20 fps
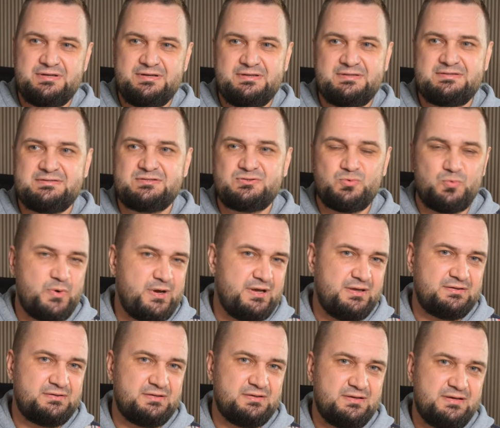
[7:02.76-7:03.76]
it's
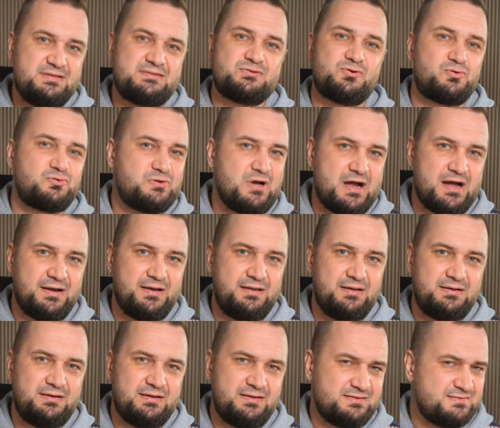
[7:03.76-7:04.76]
sweet, it's
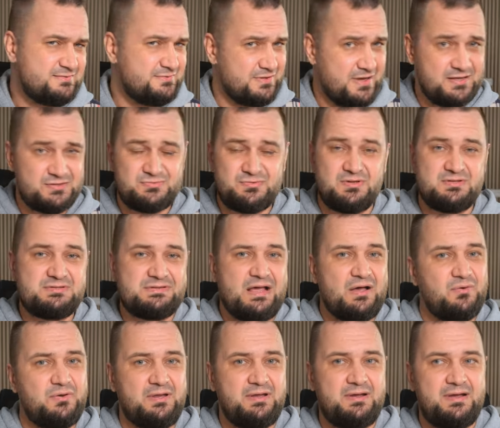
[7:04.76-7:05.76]
organic, it's natural
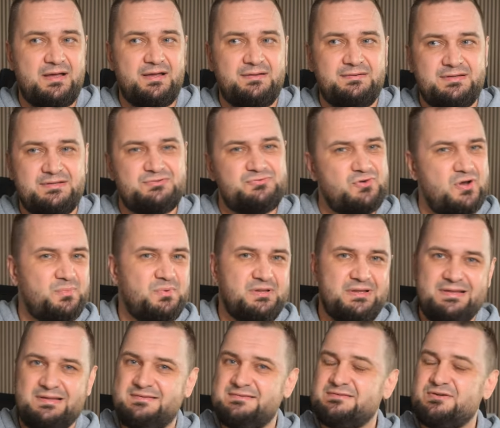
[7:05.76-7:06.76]
sounding, and the treble,
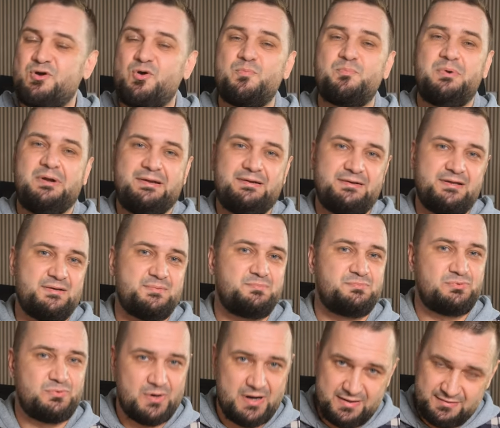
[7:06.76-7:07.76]
it's completely
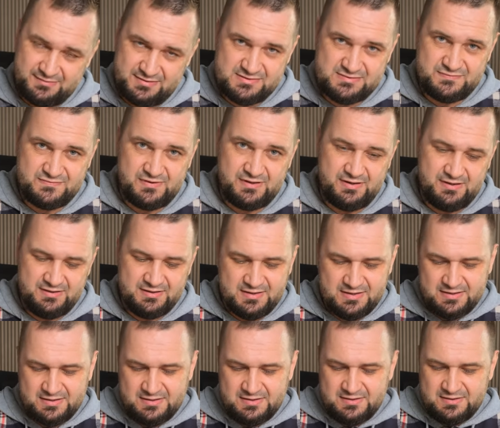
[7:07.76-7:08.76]
brightness free.
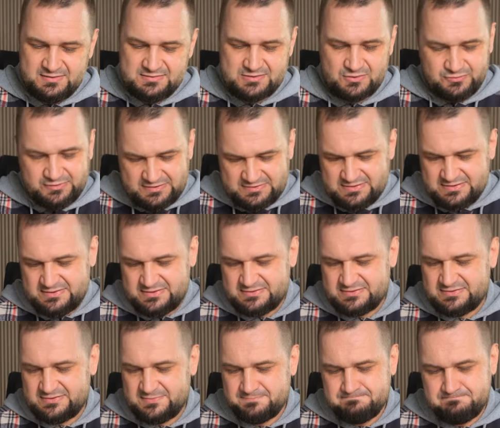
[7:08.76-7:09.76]
So this
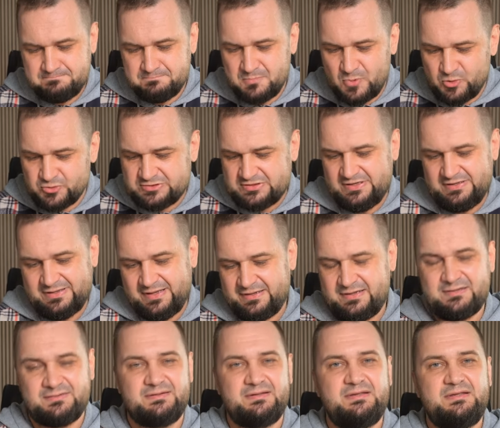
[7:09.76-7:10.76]
is mostly like
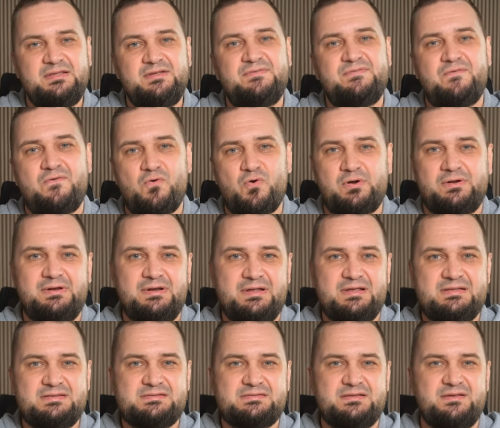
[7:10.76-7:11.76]
an
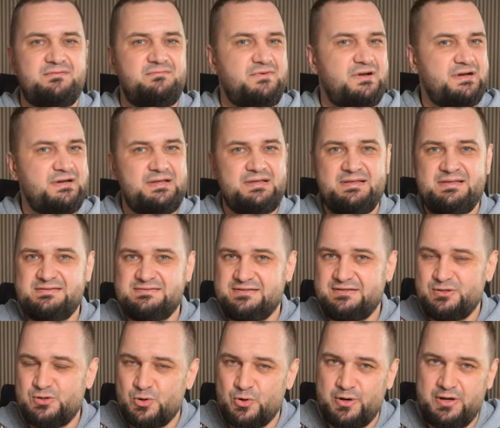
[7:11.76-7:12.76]
effortless, very
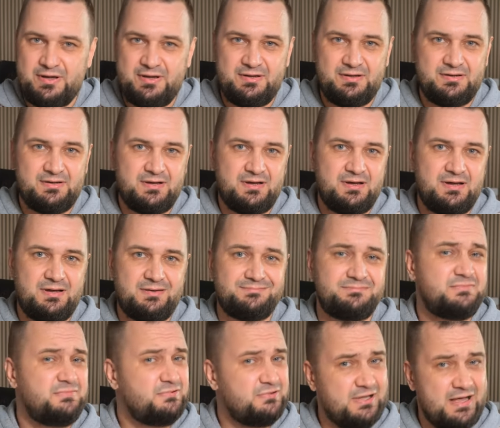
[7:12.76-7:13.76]
easygoing, uh,
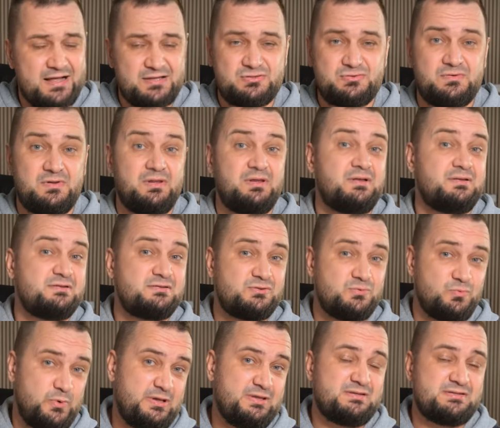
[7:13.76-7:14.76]
natural and
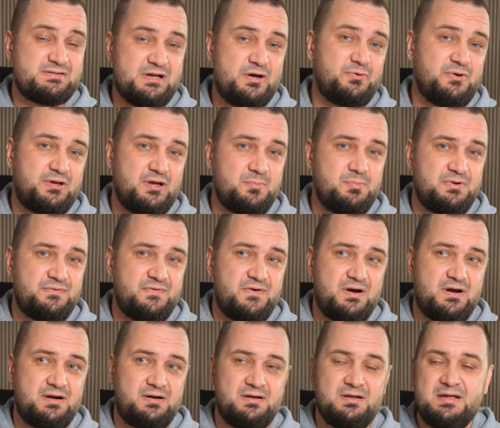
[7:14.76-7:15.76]
sweet sounding
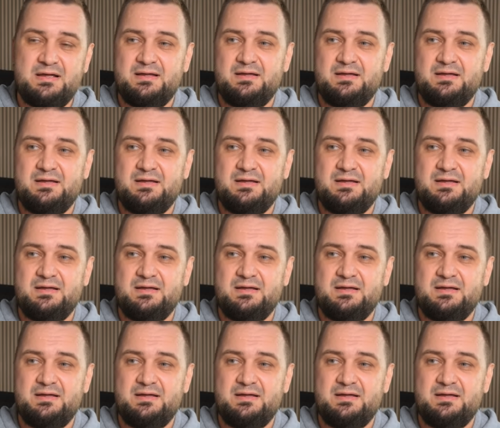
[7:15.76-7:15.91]
amplifier